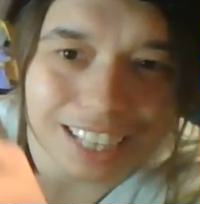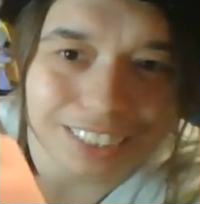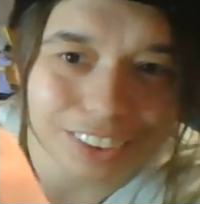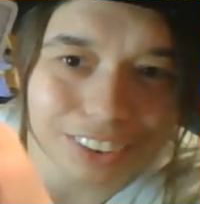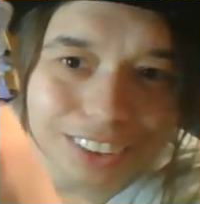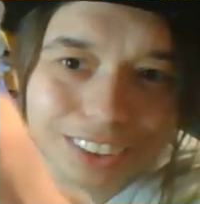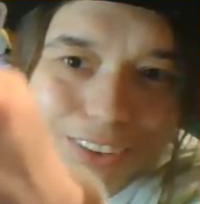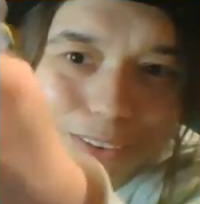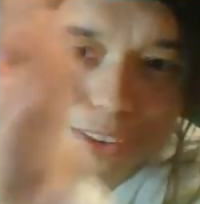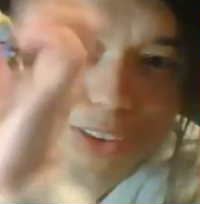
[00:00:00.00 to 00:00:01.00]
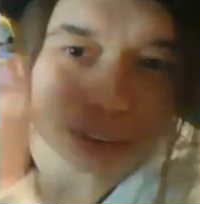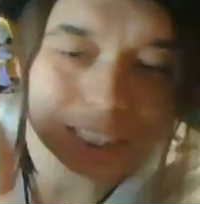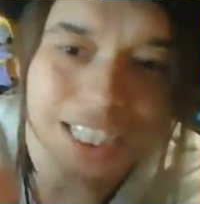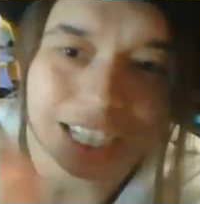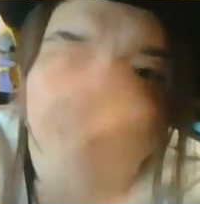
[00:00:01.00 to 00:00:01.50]
has turned into a
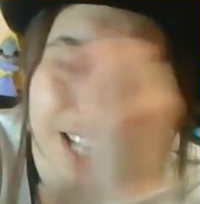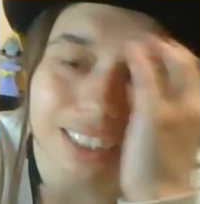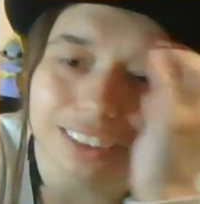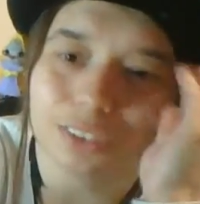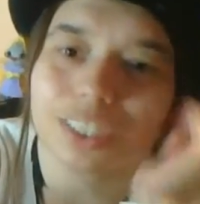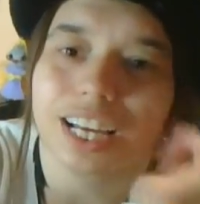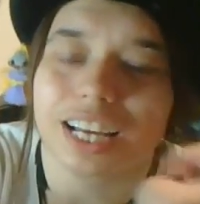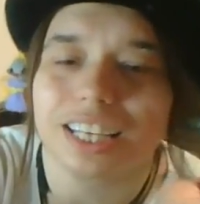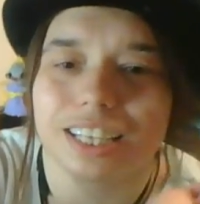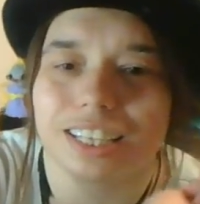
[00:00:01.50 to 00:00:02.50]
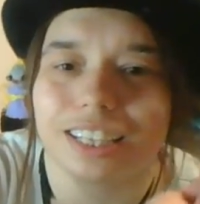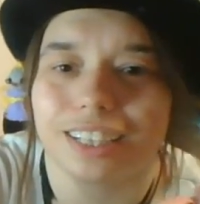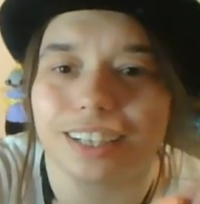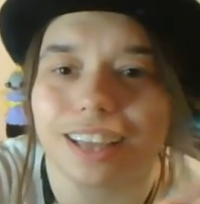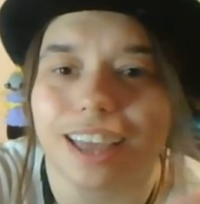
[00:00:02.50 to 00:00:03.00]
tree so that he
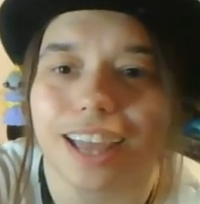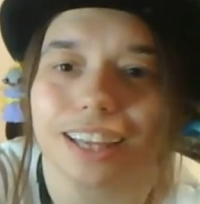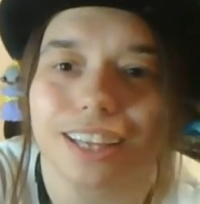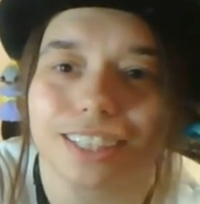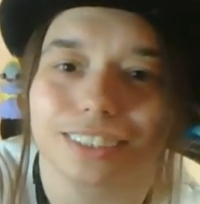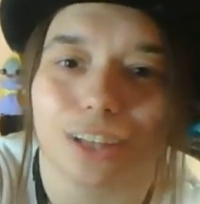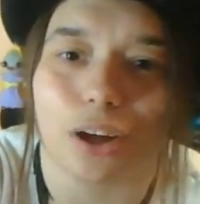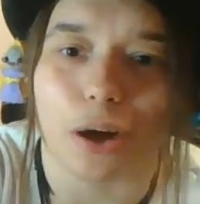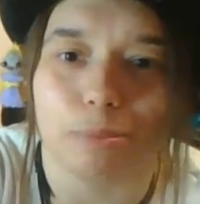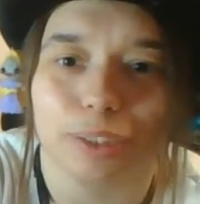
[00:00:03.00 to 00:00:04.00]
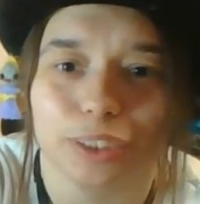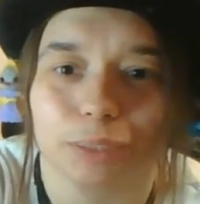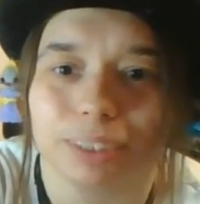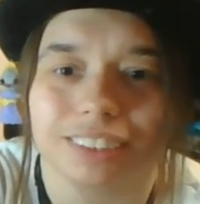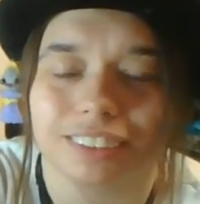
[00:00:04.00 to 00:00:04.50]
can hang his
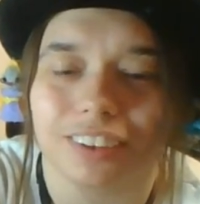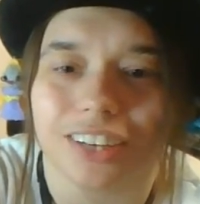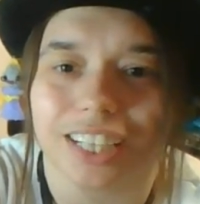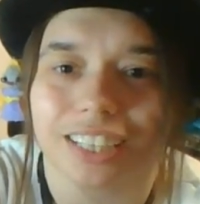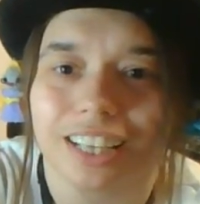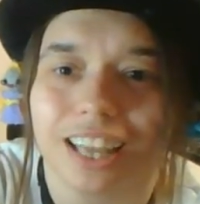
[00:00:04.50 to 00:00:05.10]
accomplishments on it,